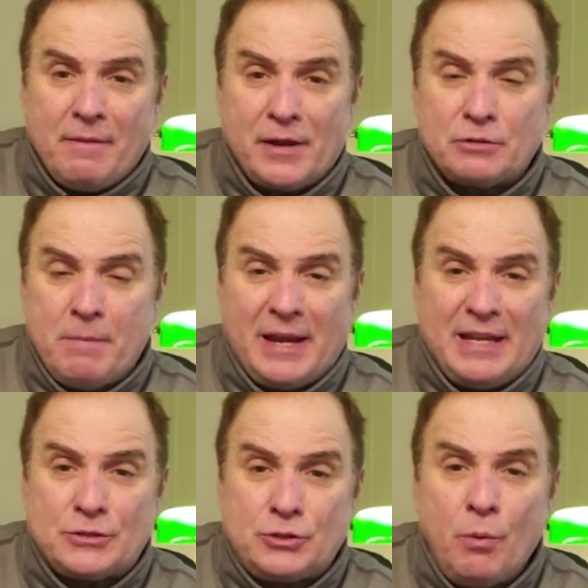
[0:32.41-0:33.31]
that as
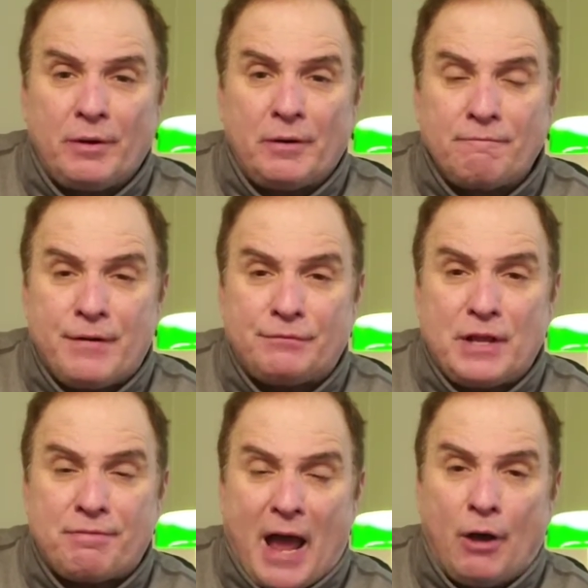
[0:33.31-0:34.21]
many as
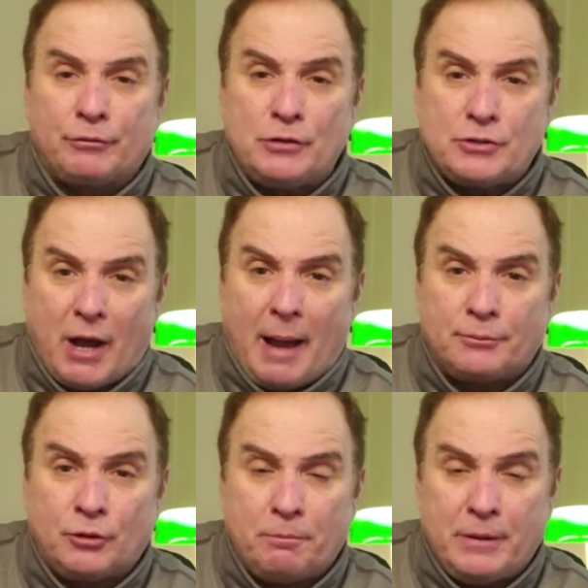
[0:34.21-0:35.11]
250,000
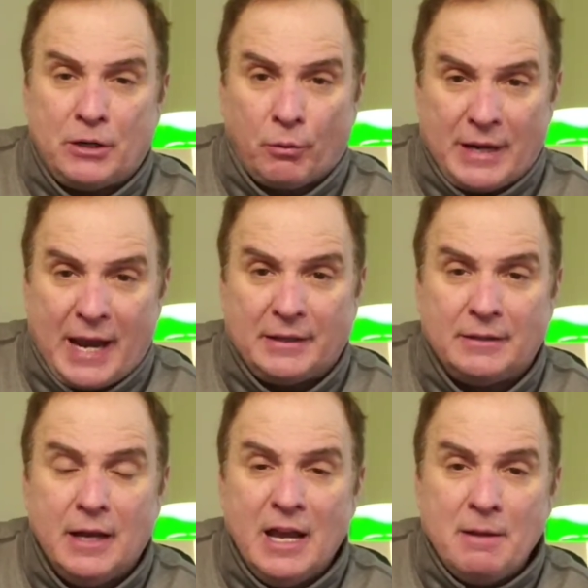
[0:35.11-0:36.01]
jobs could be
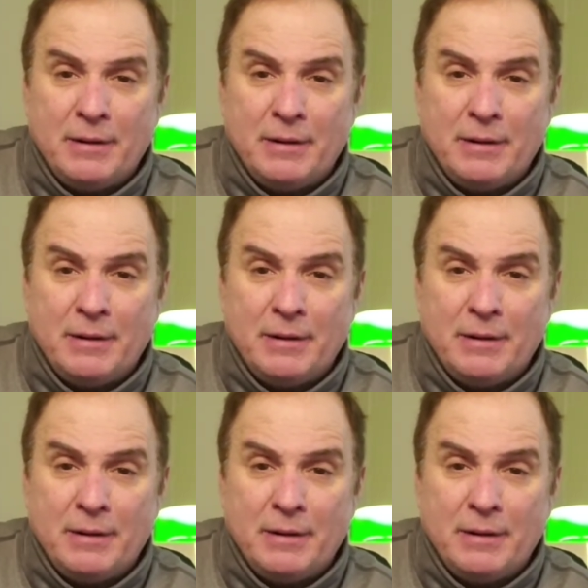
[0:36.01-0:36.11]
created